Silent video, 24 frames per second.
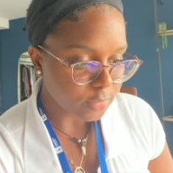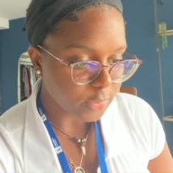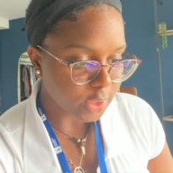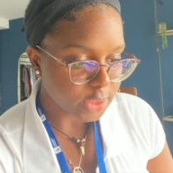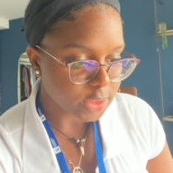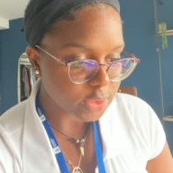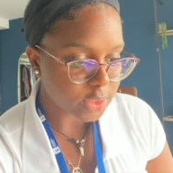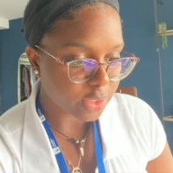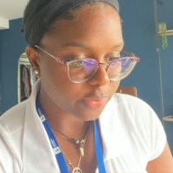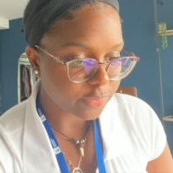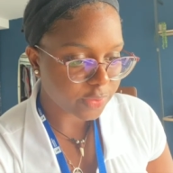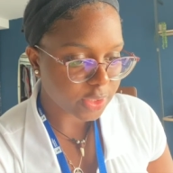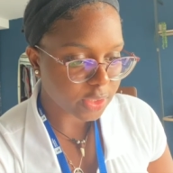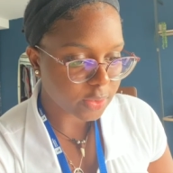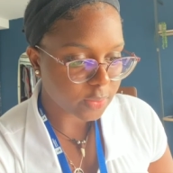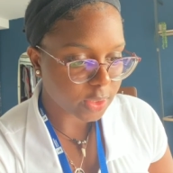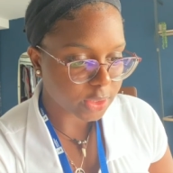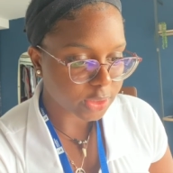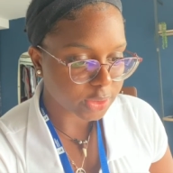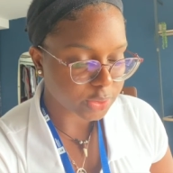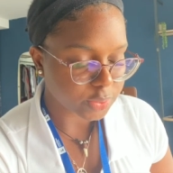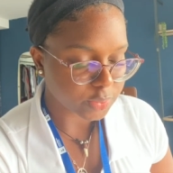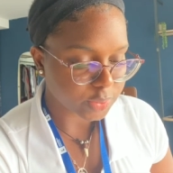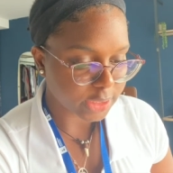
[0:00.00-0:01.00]
So I really want
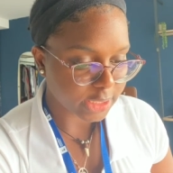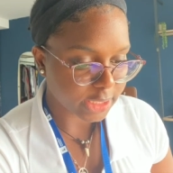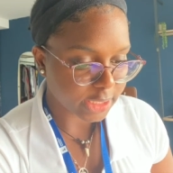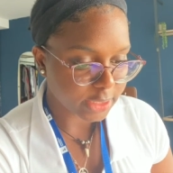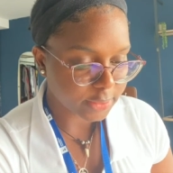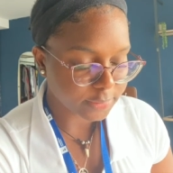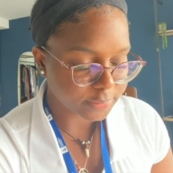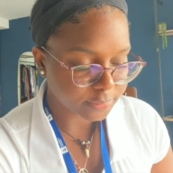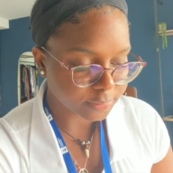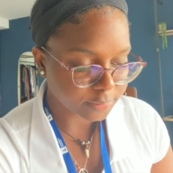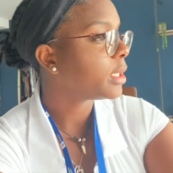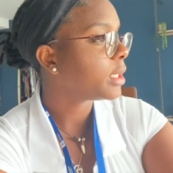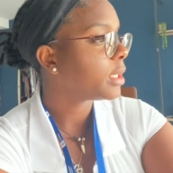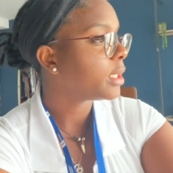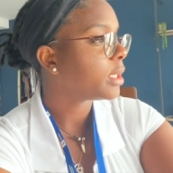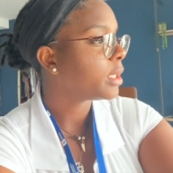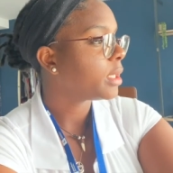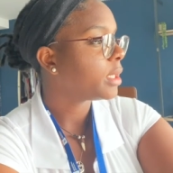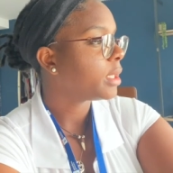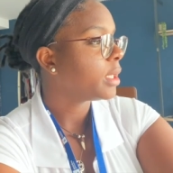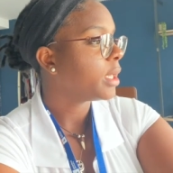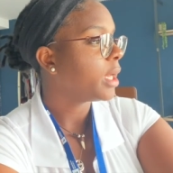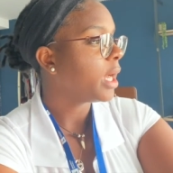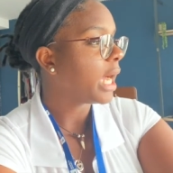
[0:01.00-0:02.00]
to do that.
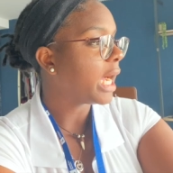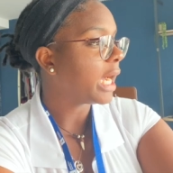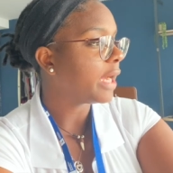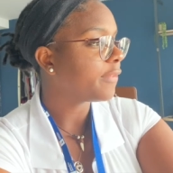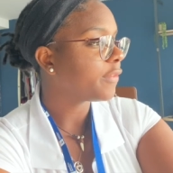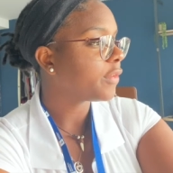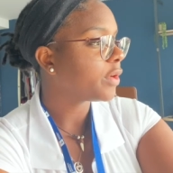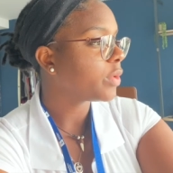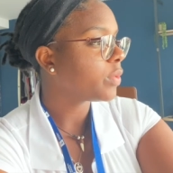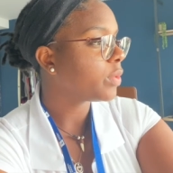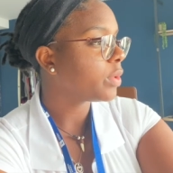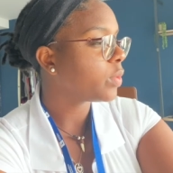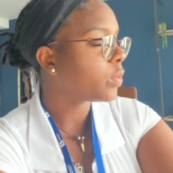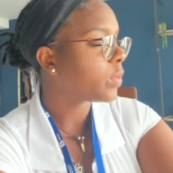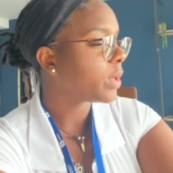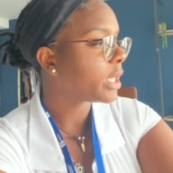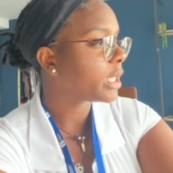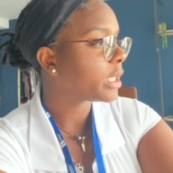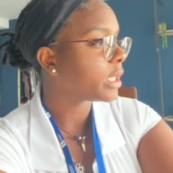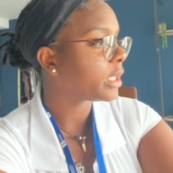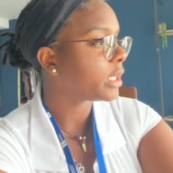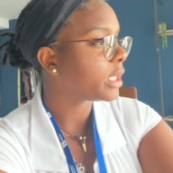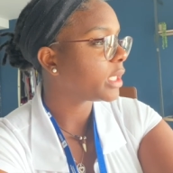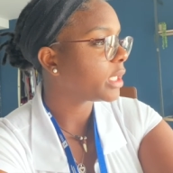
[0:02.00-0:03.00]
After we
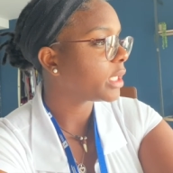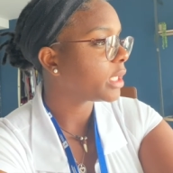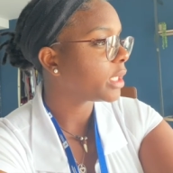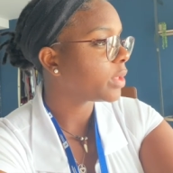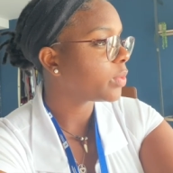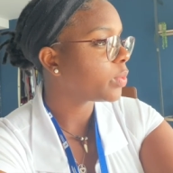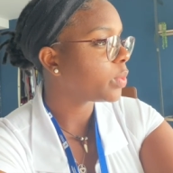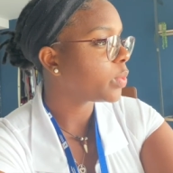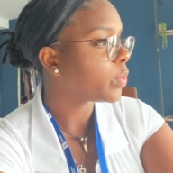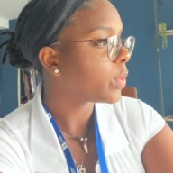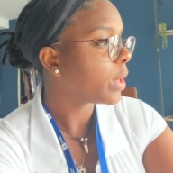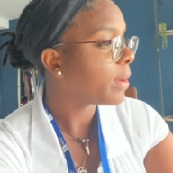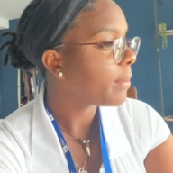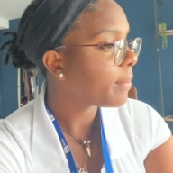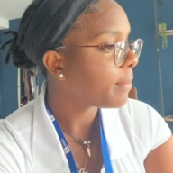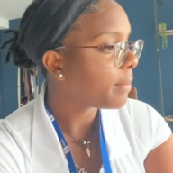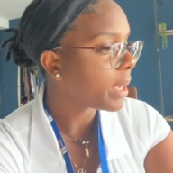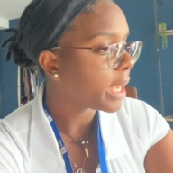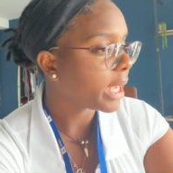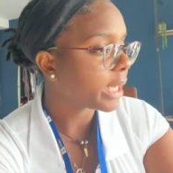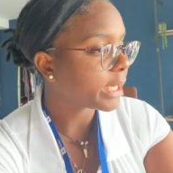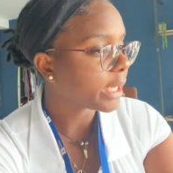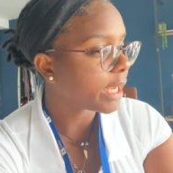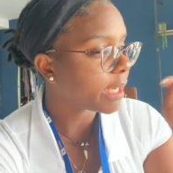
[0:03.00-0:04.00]
went there, we went
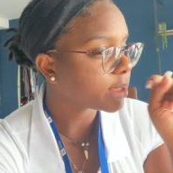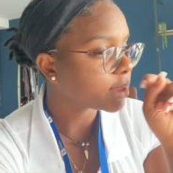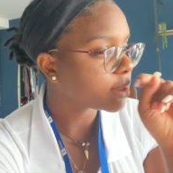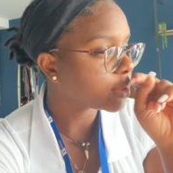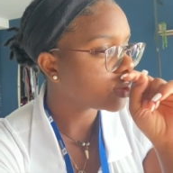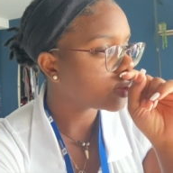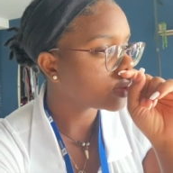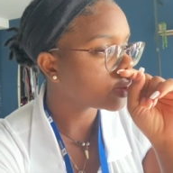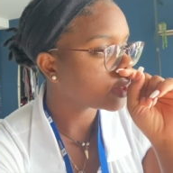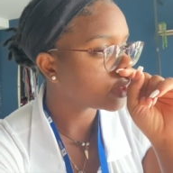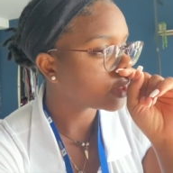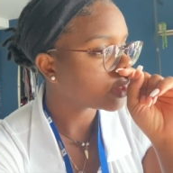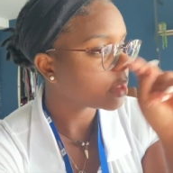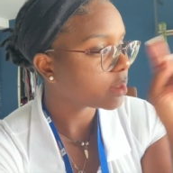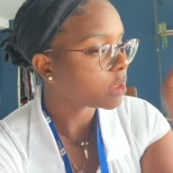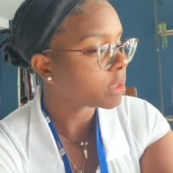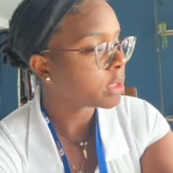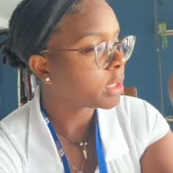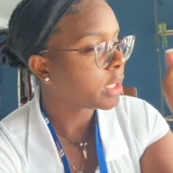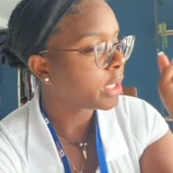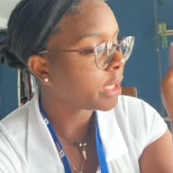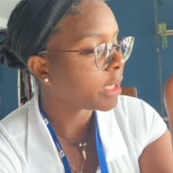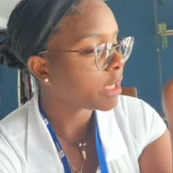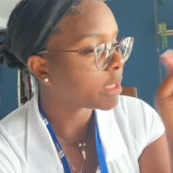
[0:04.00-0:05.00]
back. I had to go to
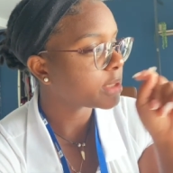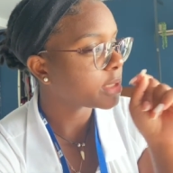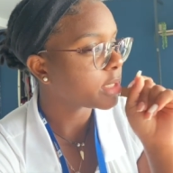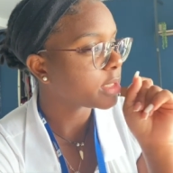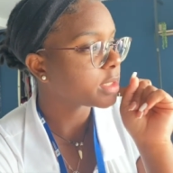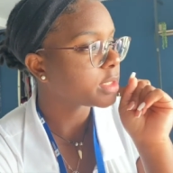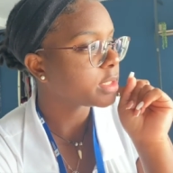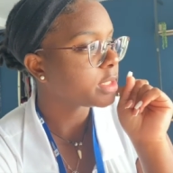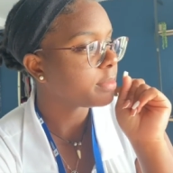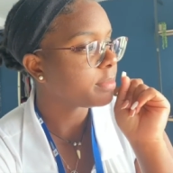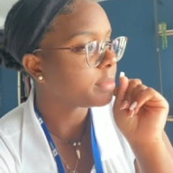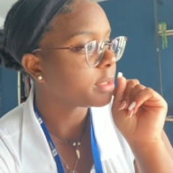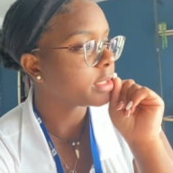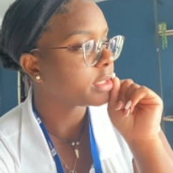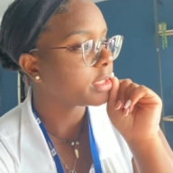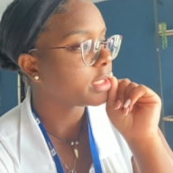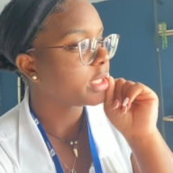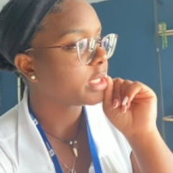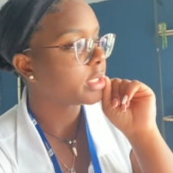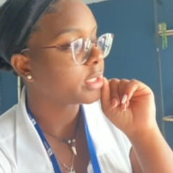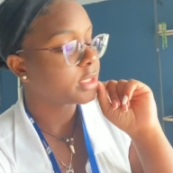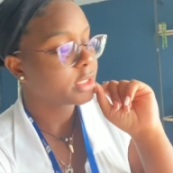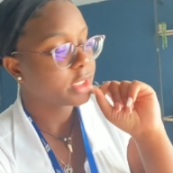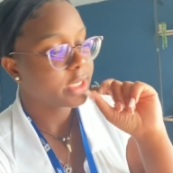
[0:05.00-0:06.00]
the ESLC
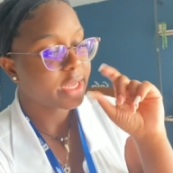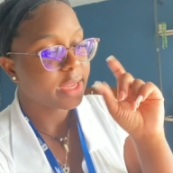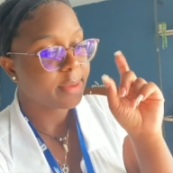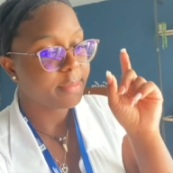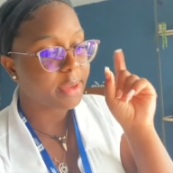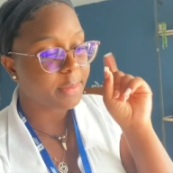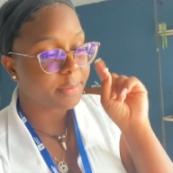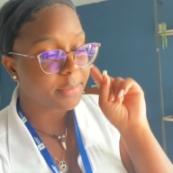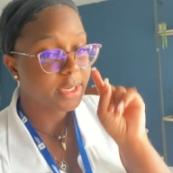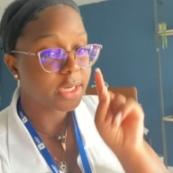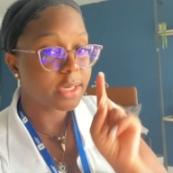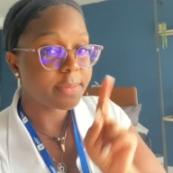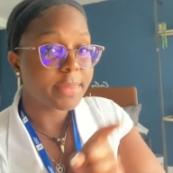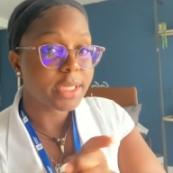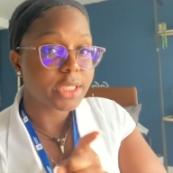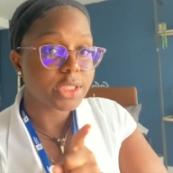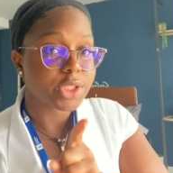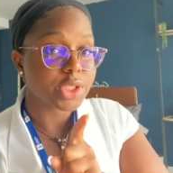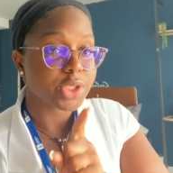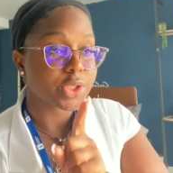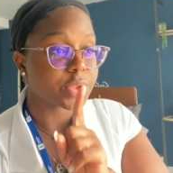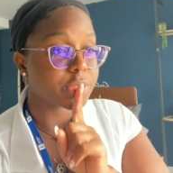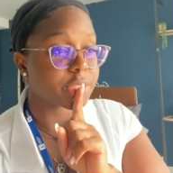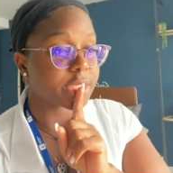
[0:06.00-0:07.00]
building to get my peer
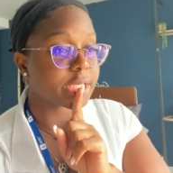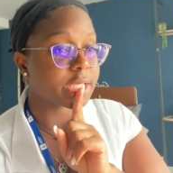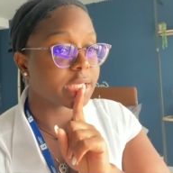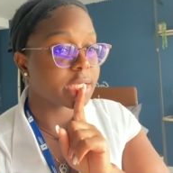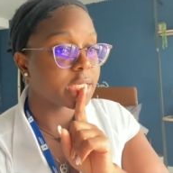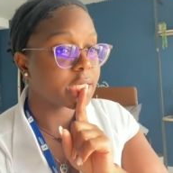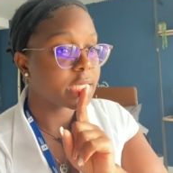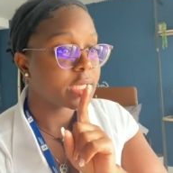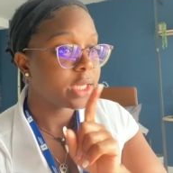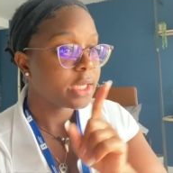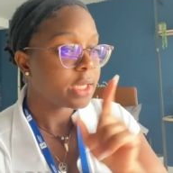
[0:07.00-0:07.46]
mentor hoodie.